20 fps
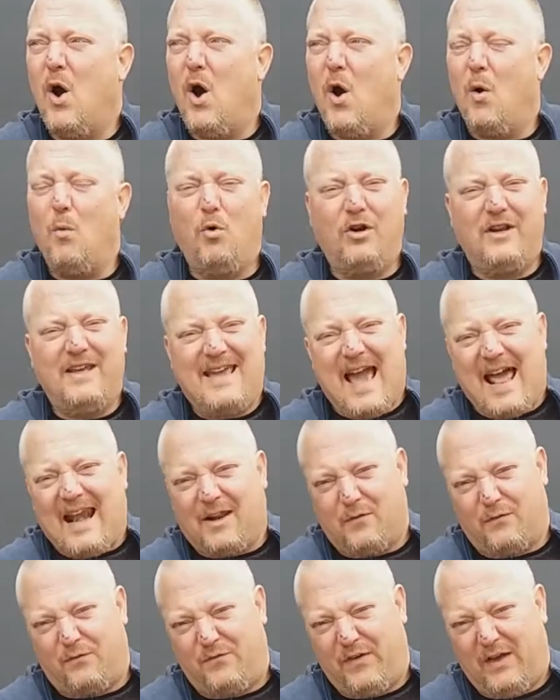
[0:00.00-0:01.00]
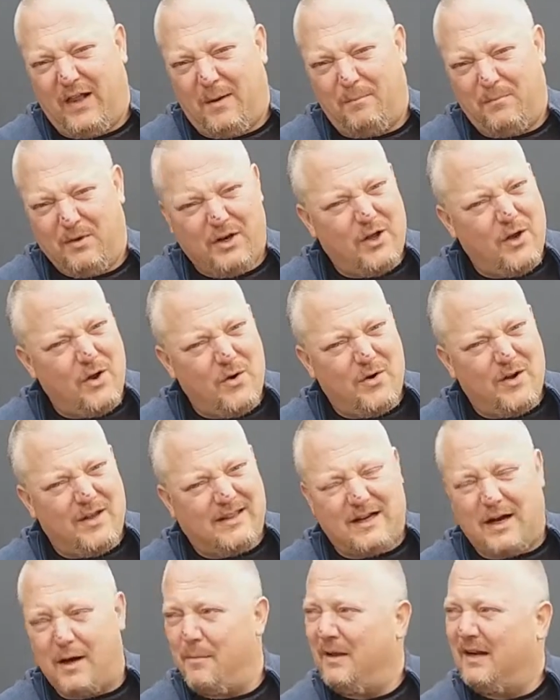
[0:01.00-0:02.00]
a Woody Allen film, you know?
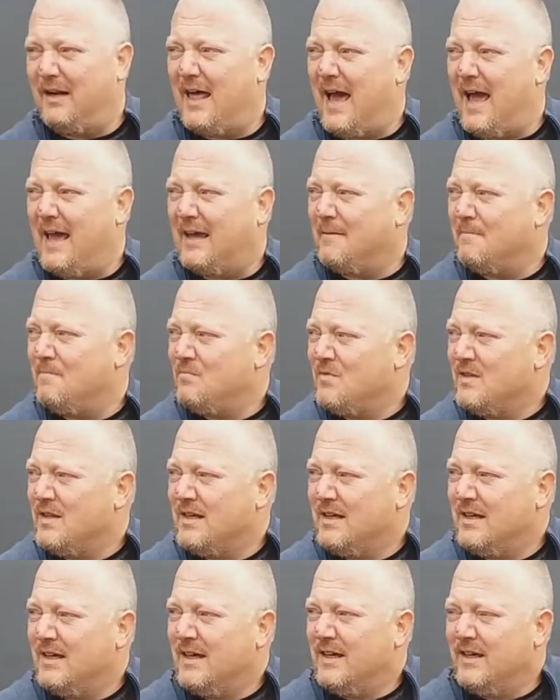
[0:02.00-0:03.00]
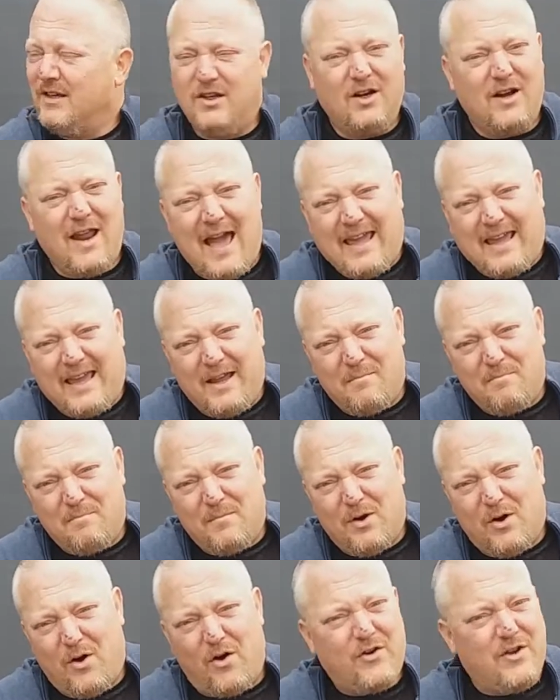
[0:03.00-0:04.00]
They're a bit like, you like him
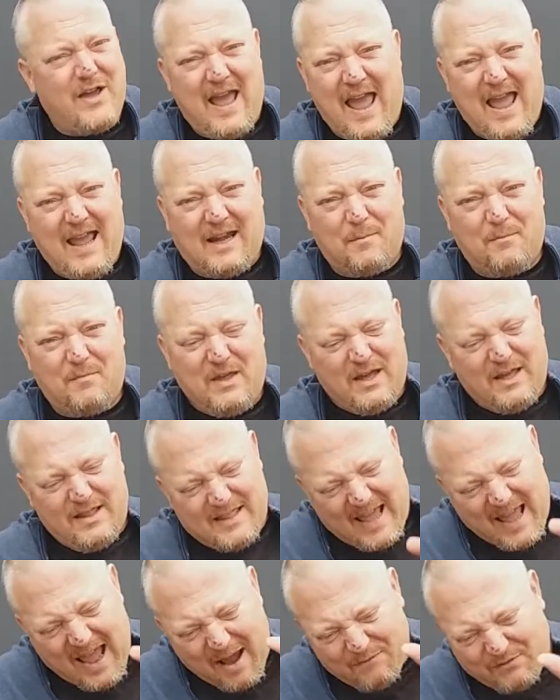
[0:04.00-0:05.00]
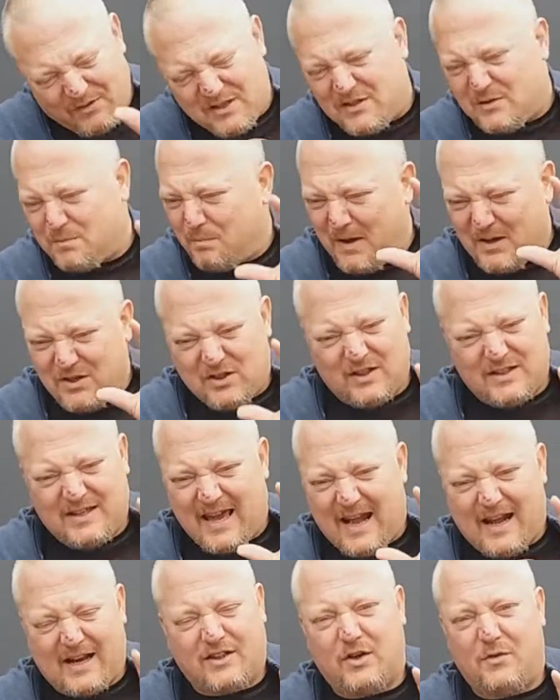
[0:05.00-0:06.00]
or you hate him. They, they have these special
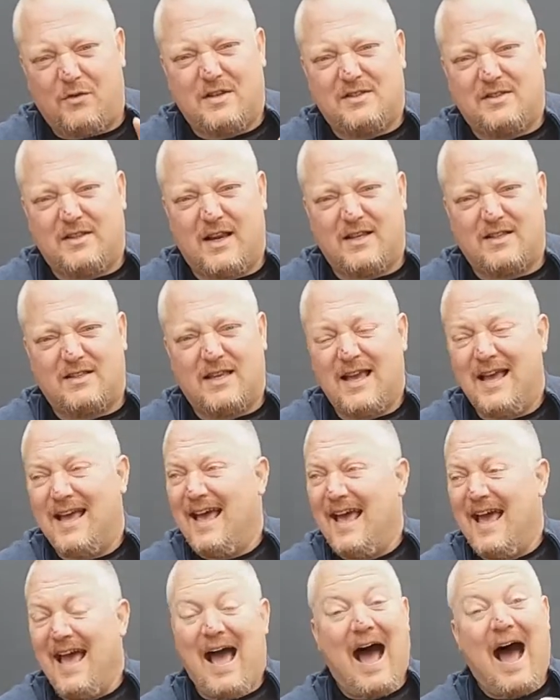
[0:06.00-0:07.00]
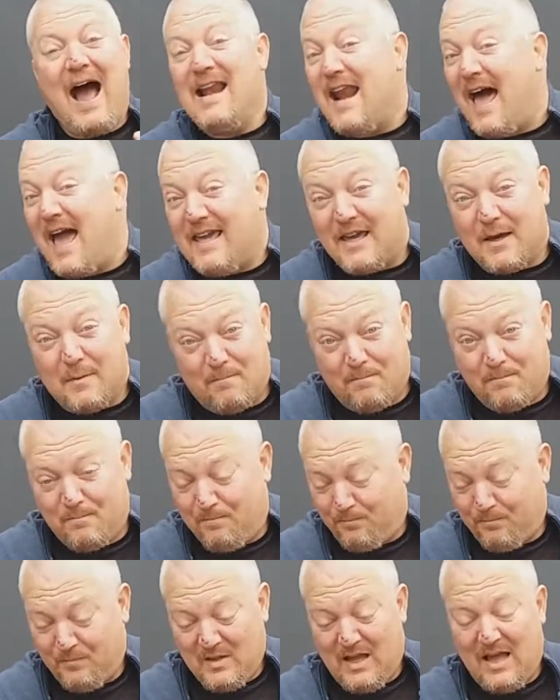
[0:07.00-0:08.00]
characteristics. I like him.
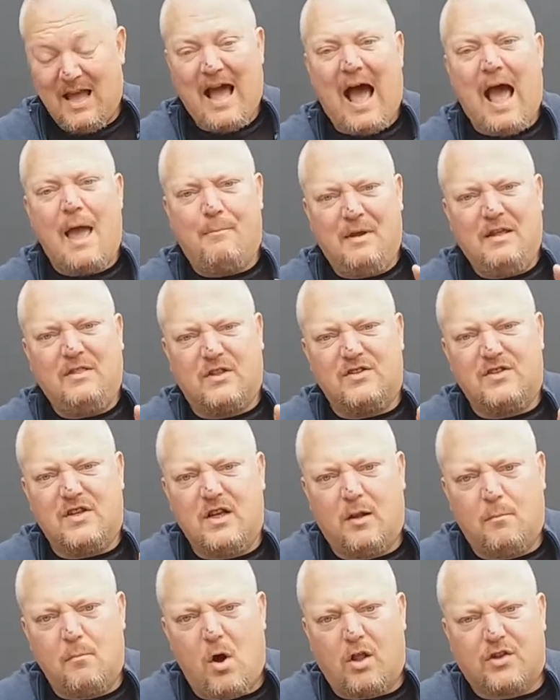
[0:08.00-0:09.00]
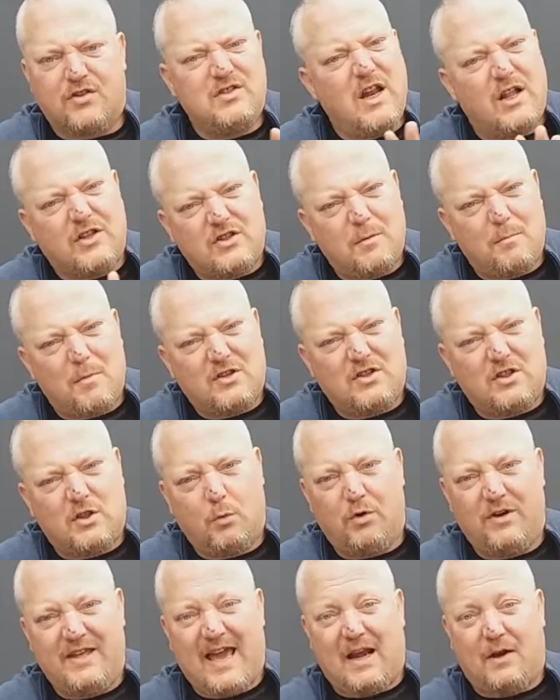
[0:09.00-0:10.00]
I mean the single malts, not so much the
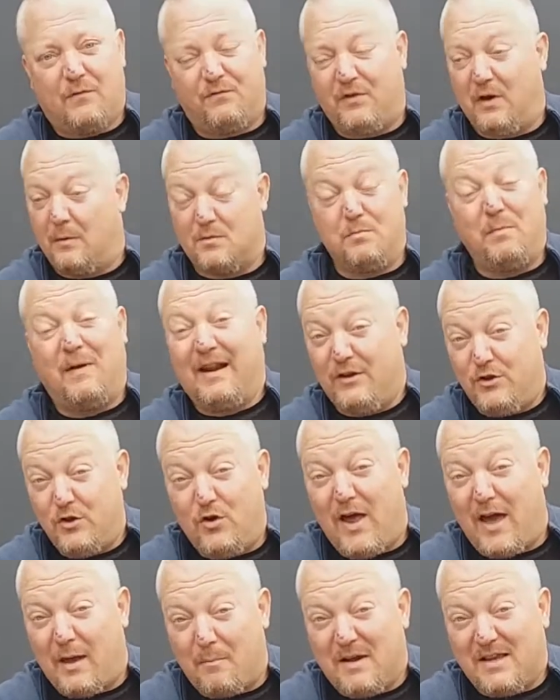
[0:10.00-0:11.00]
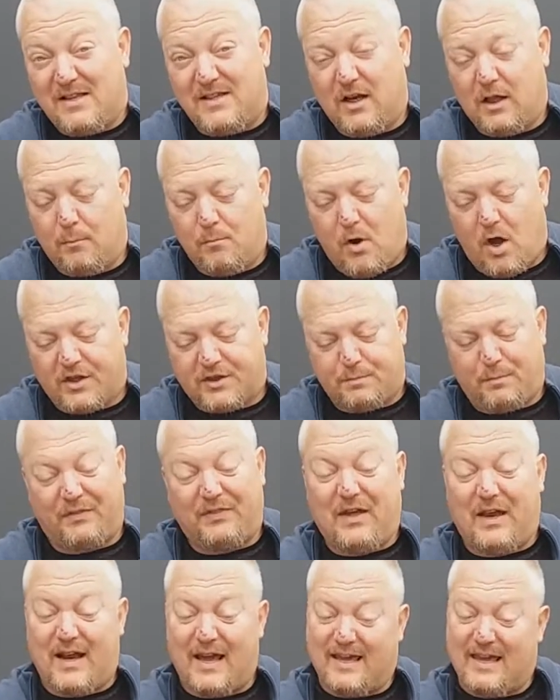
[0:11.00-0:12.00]
Woody Allen films, but I do like my single malts. But
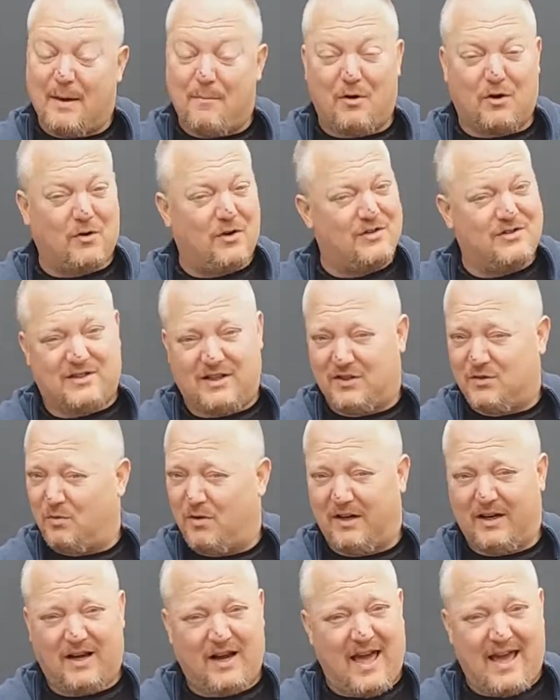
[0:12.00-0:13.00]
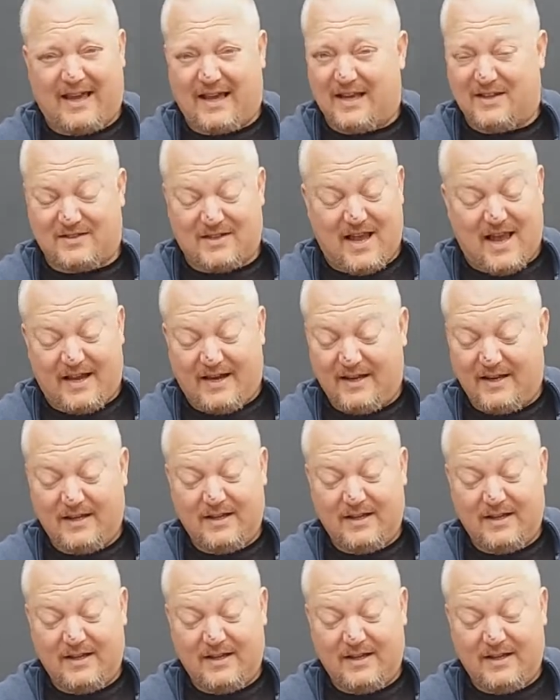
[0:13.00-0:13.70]
then I came across this one and like I said,